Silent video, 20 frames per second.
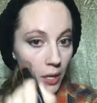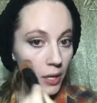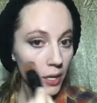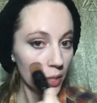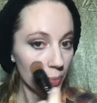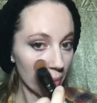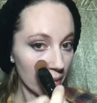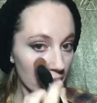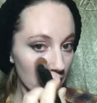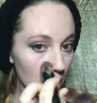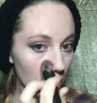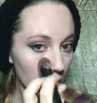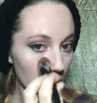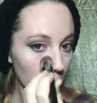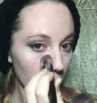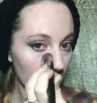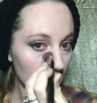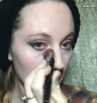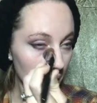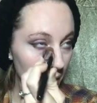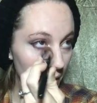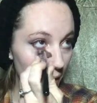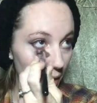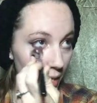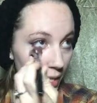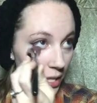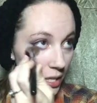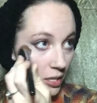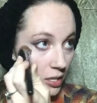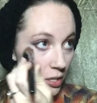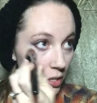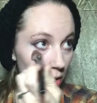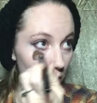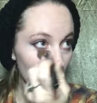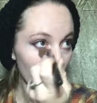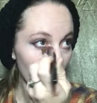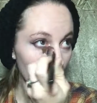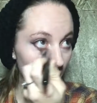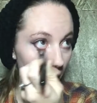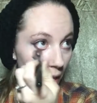Especially when my skin gets
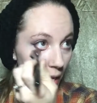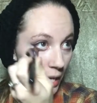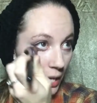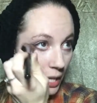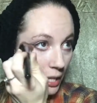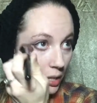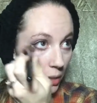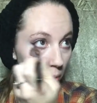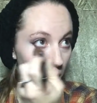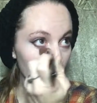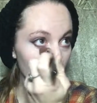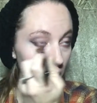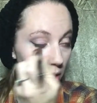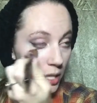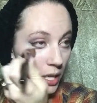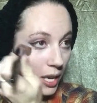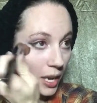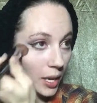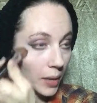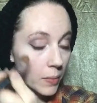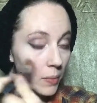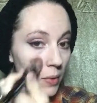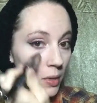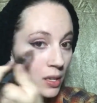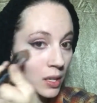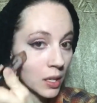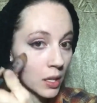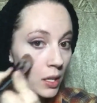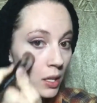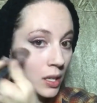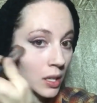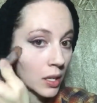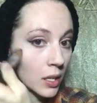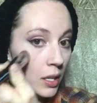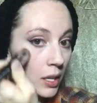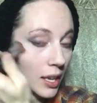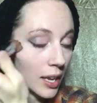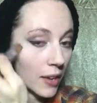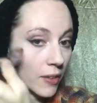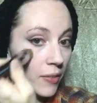dry in the wintertime.
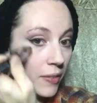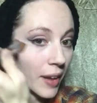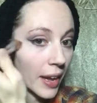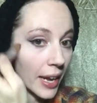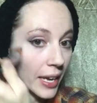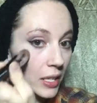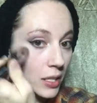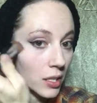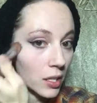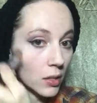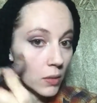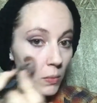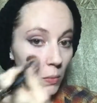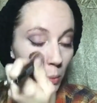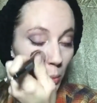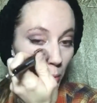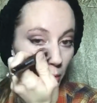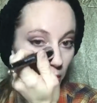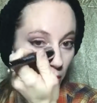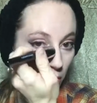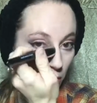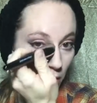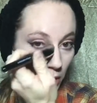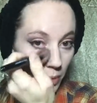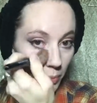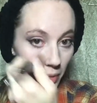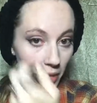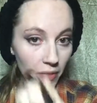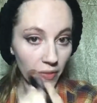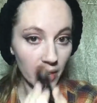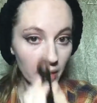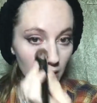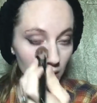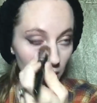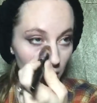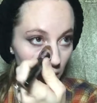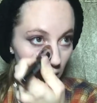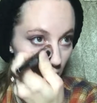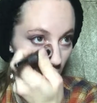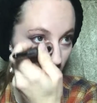If I don't moisturize my face,
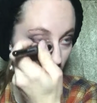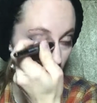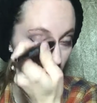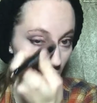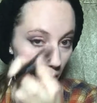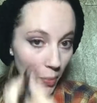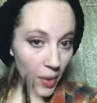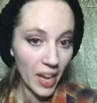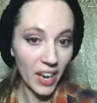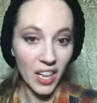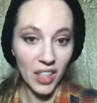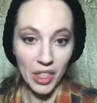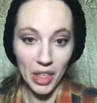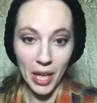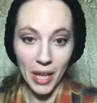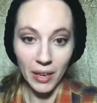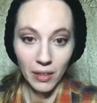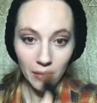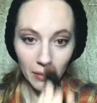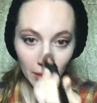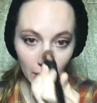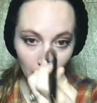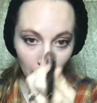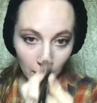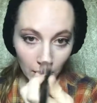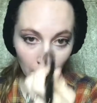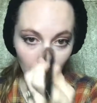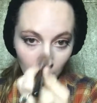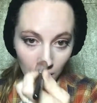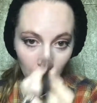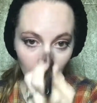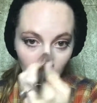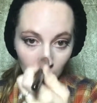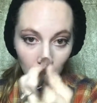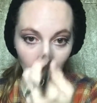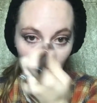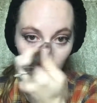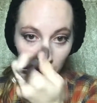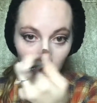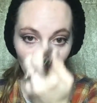because I'm really bad at that.
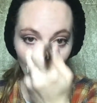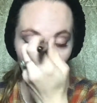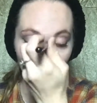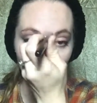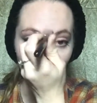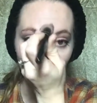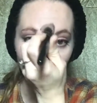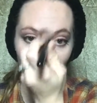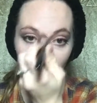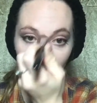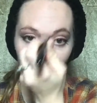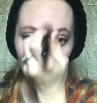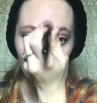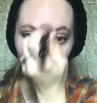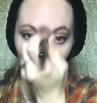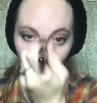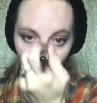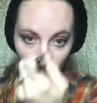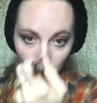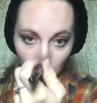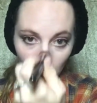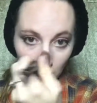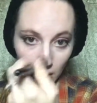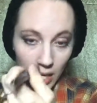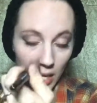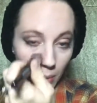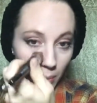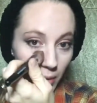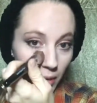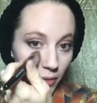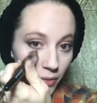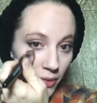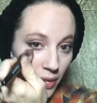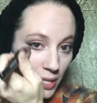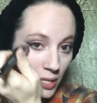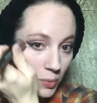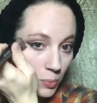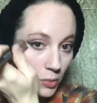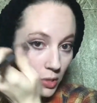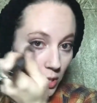I'm really bad at trying to keep my
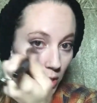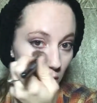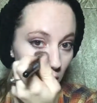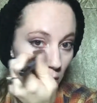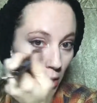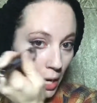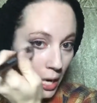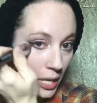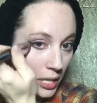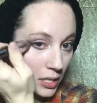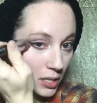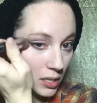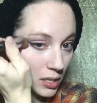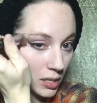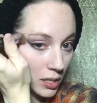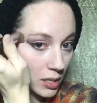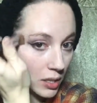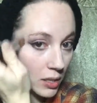face moisturized.